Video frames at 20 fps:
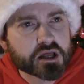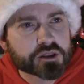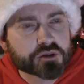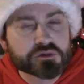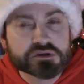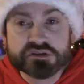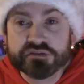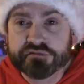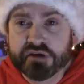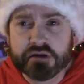There
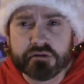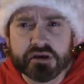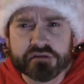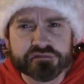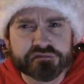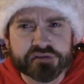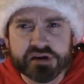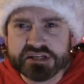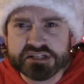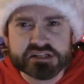was a very
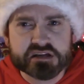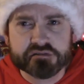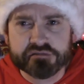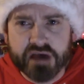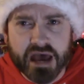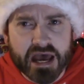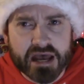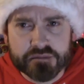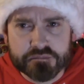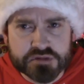
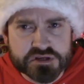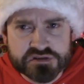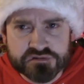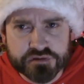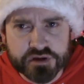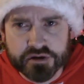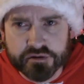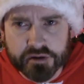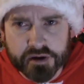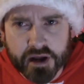festive
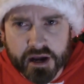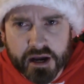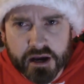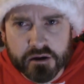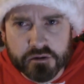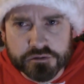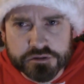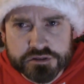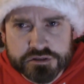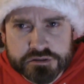atmosphere in the
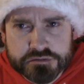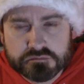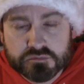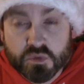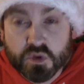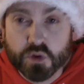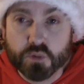house.